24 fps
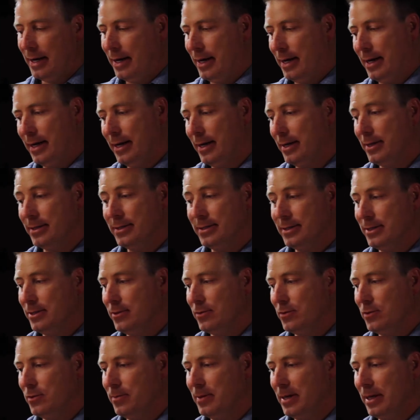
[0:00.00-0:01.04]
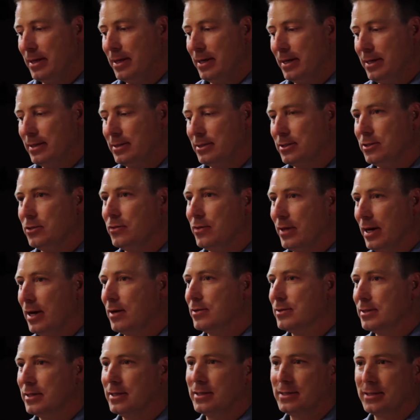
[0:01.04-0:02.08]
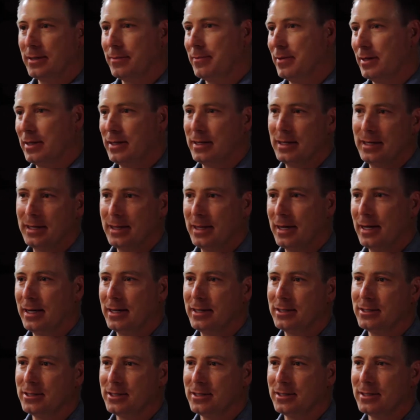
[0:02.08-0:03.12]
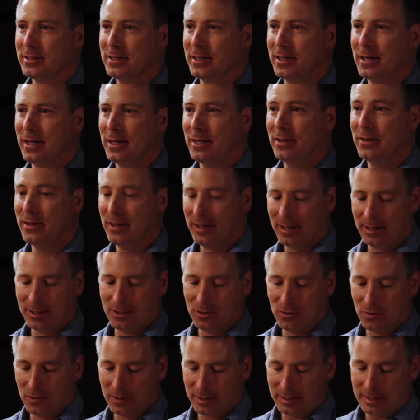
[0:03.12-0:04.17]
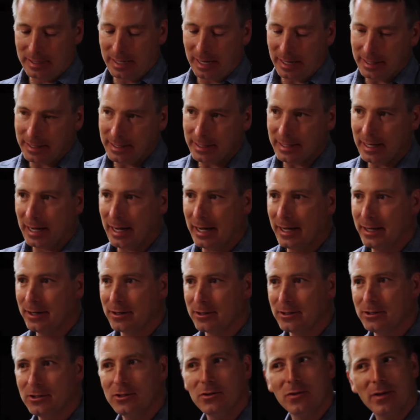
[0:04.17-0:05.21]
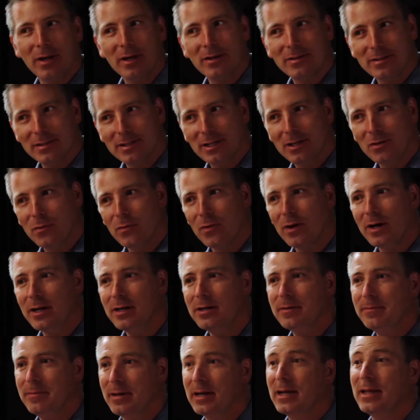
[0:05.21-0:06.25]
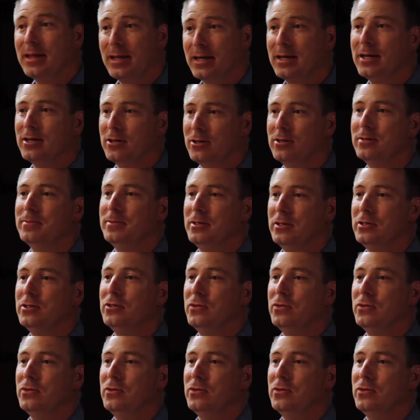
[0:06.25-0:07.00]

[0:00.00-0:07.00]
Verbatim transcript: I honestly don't know, but I think it's 2000 is something like that. It just, you'd think I'd know 99 or 2001, but I think it could be